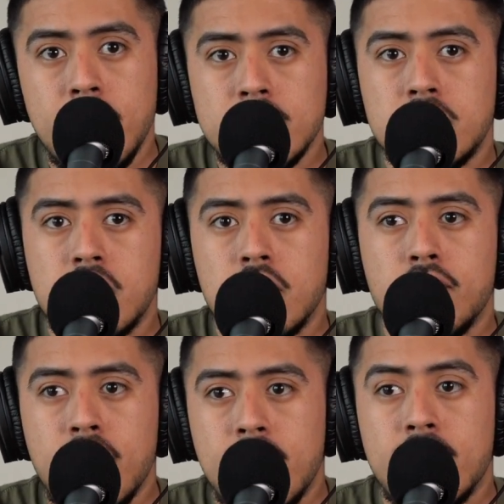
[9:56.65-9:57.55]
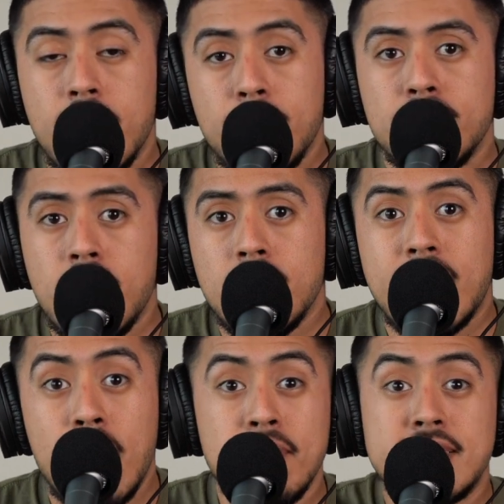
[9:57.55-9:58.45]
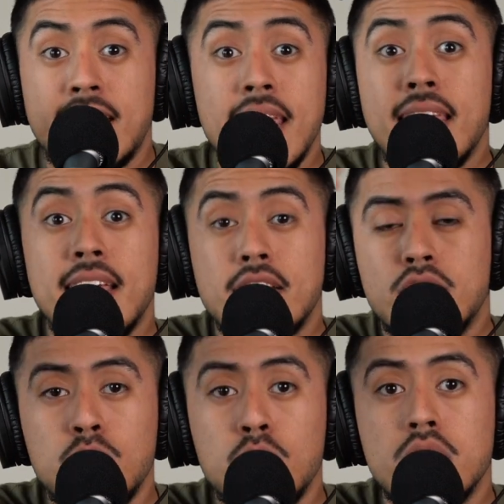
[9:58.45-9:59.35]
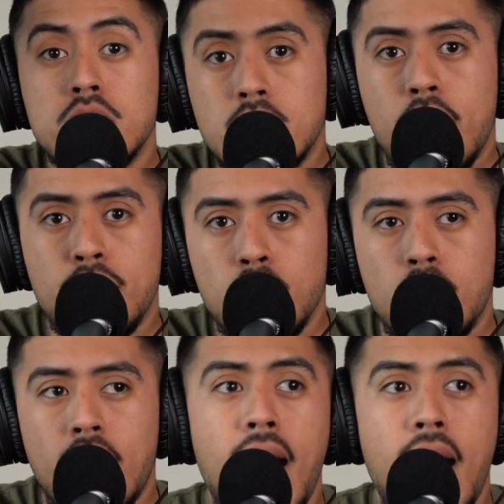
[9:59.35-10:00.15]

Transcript: Is there enough lighting? If not, can we take it to the top floor?